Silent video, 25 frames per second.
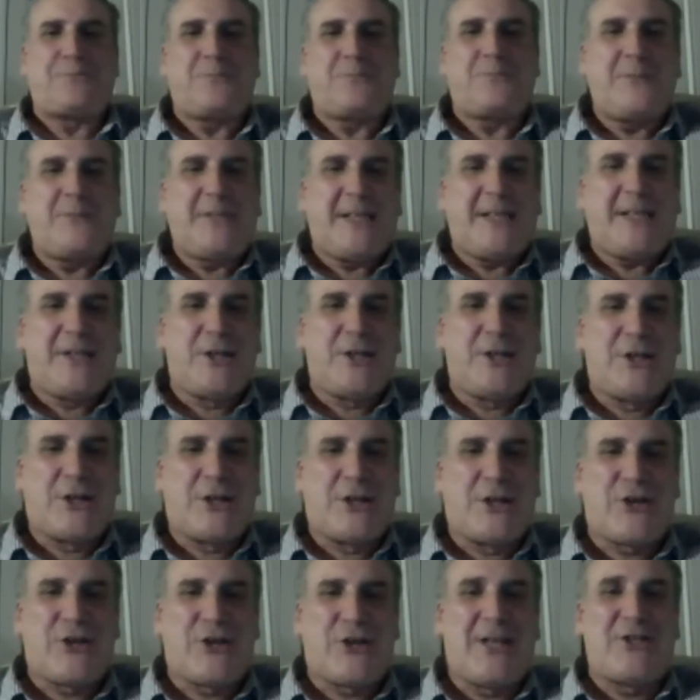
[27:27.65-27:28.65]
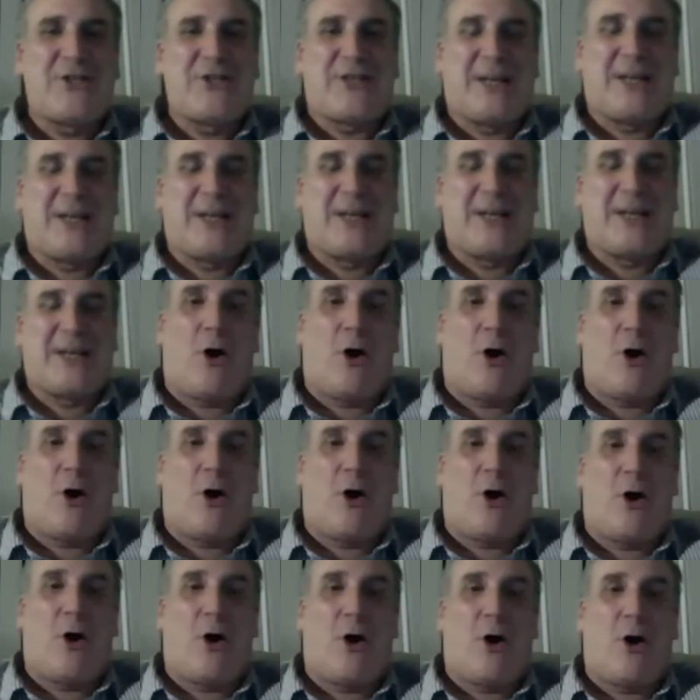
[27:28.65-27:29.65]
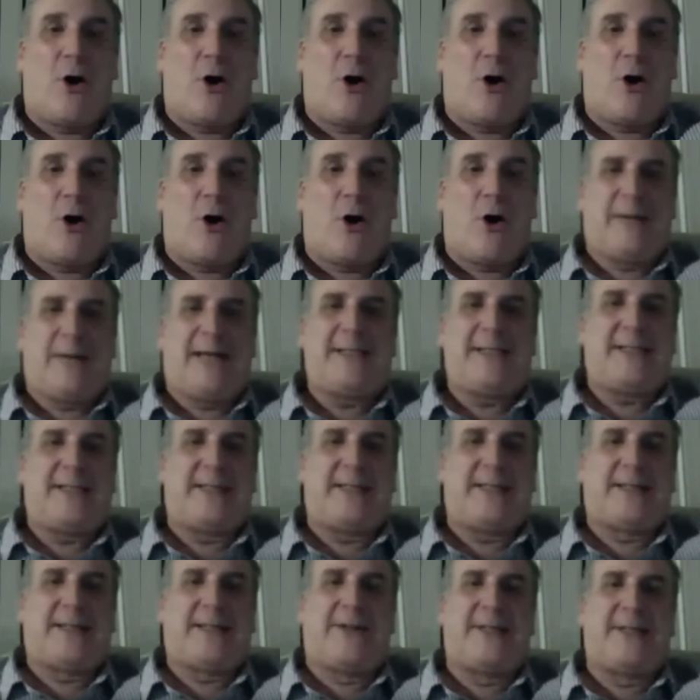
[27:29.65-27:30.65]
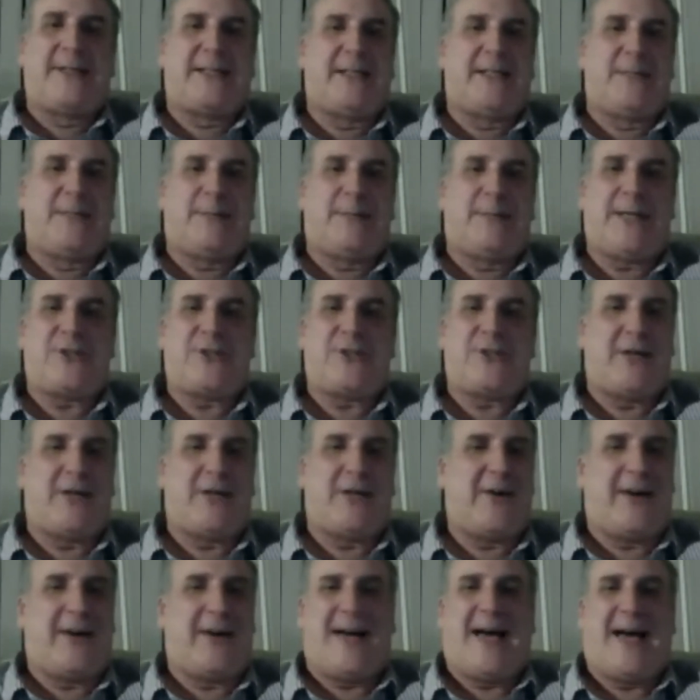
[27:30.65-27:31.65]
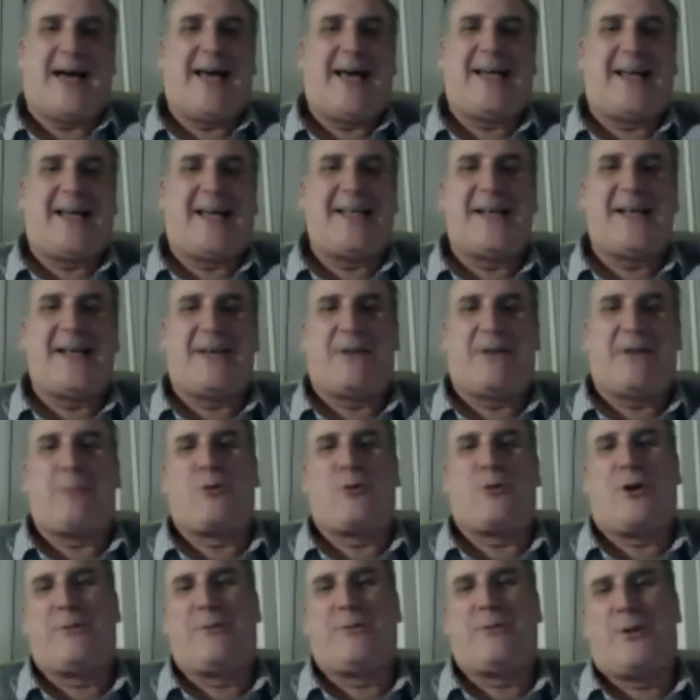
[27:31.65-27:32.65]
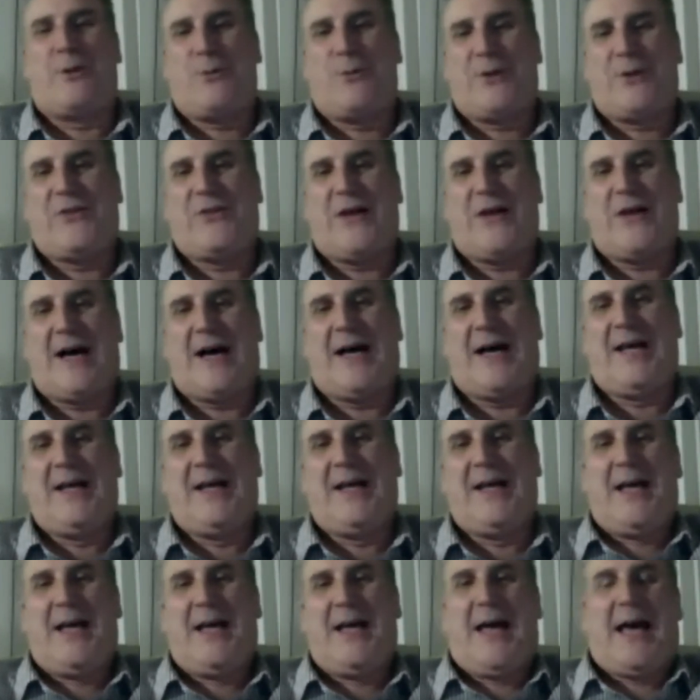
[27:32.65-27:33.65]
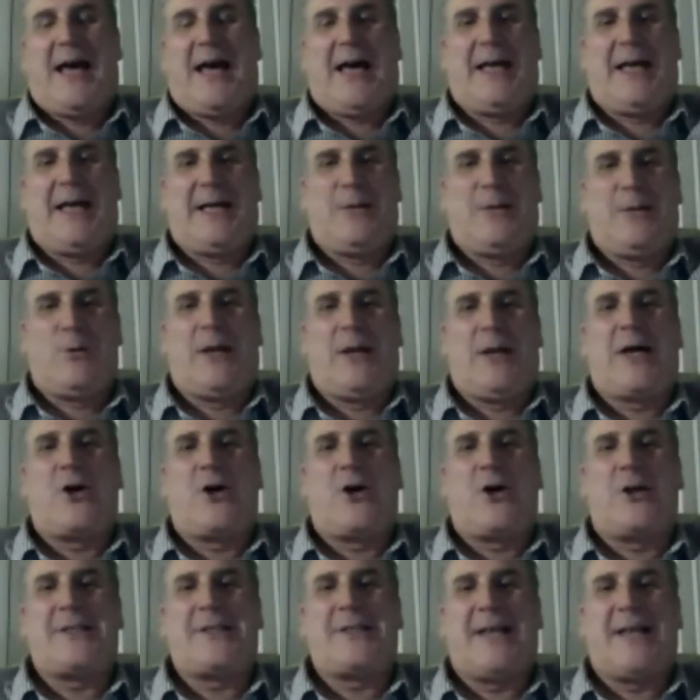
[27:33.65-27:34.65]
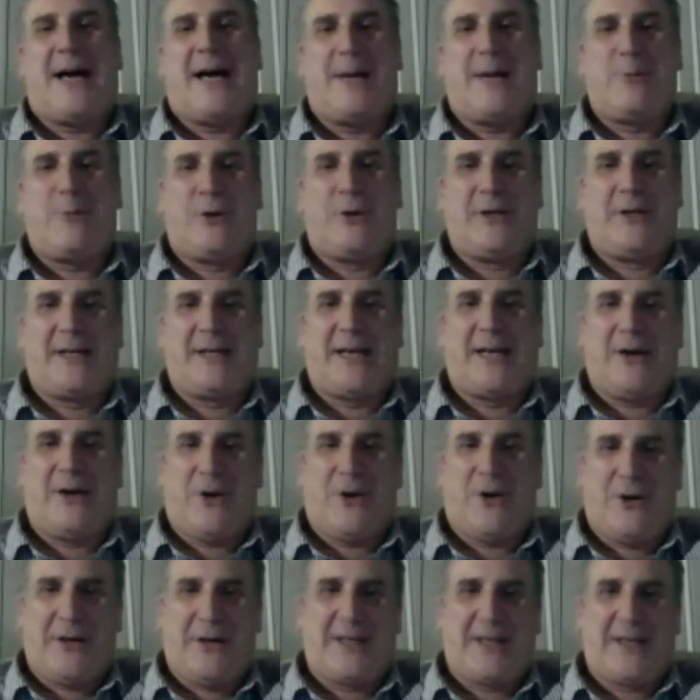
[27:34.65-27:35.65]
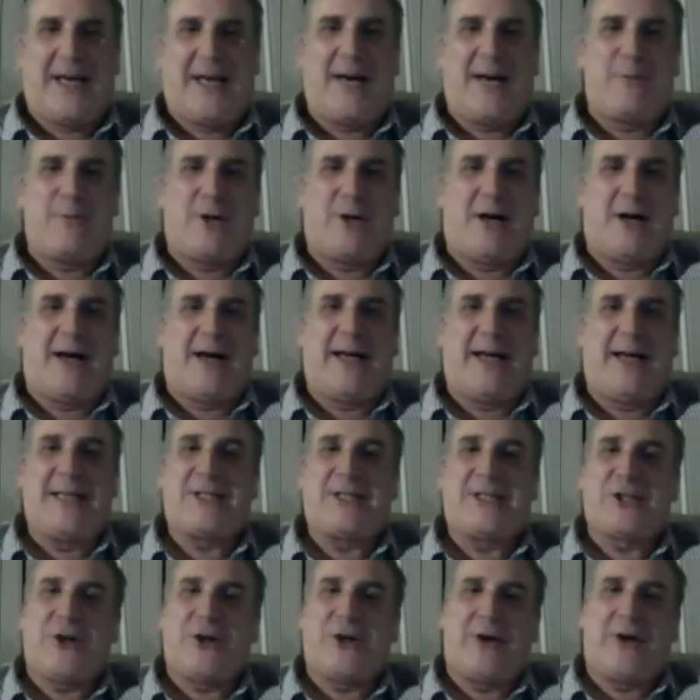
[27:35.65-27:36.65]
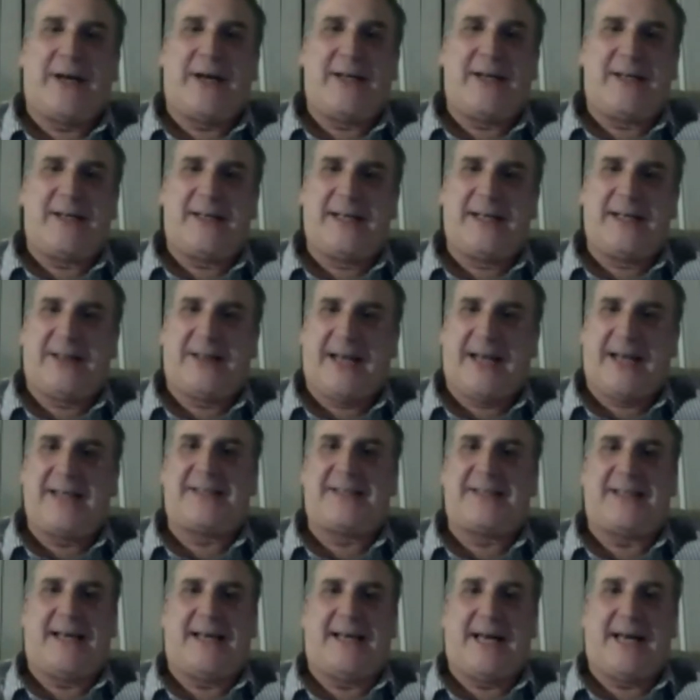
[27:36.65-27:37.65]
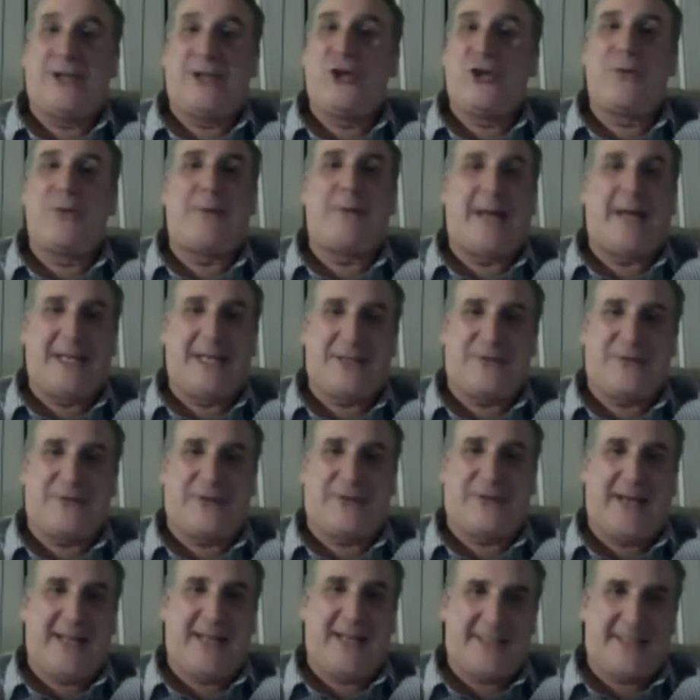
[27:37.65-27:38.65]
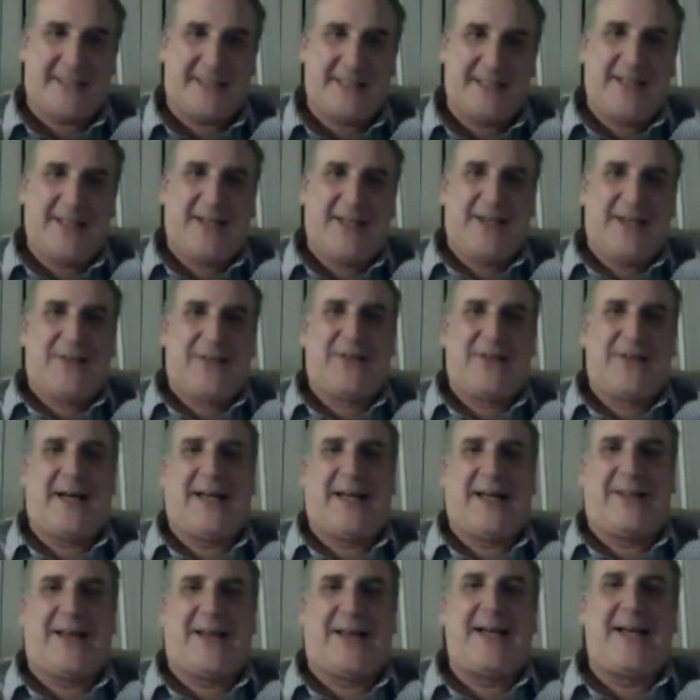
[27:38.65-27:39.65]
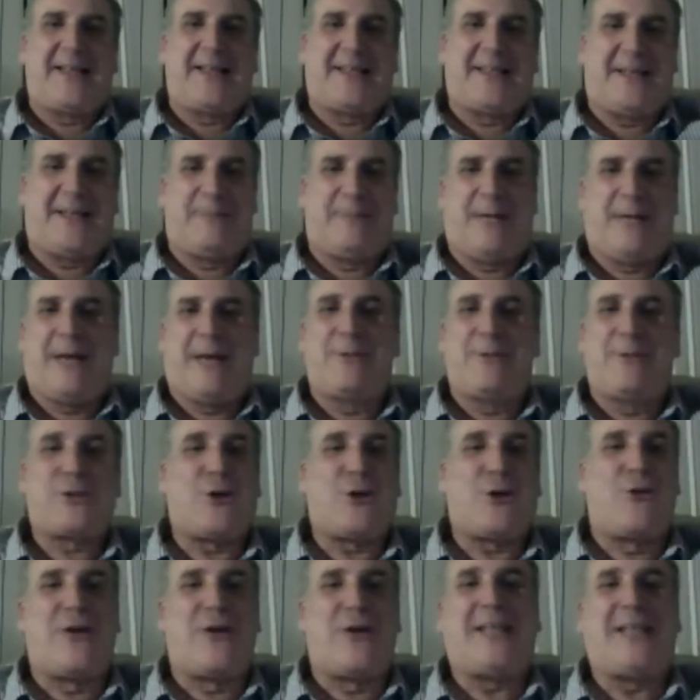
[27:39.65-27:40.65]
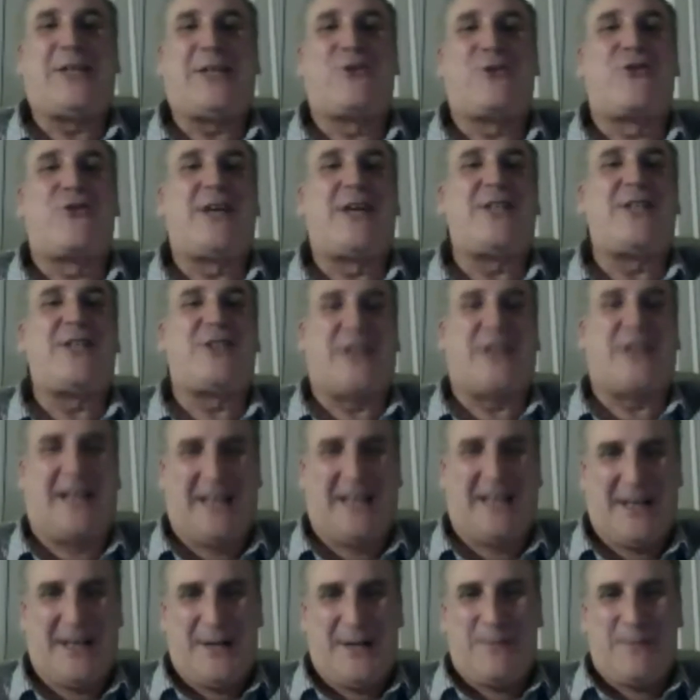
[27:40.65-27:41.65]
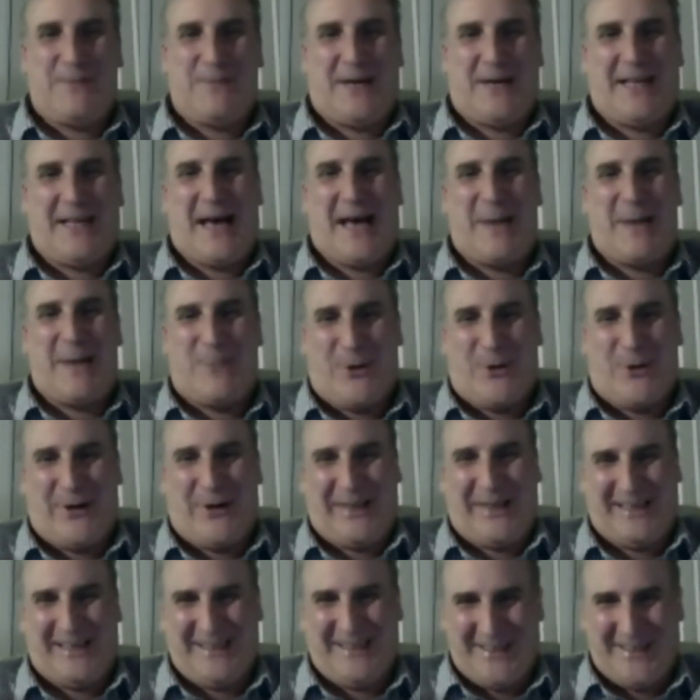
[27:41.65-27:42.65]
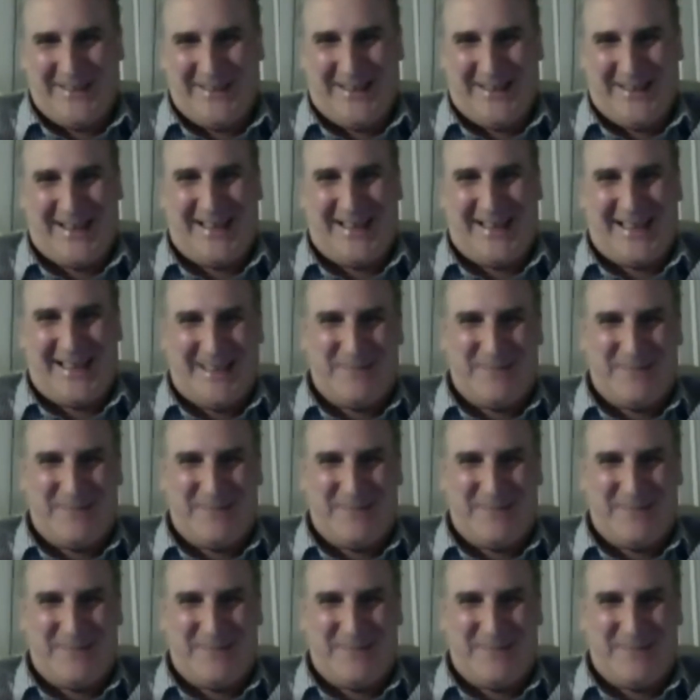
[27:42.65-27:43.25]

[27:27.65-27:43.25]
the strange thing was he demanded to delete the picture, and I didn't have a problem with that. And then when I got it up on the camera and he saw it, he liked it. I knew by his face that he liked it, but he was already raging by that point. It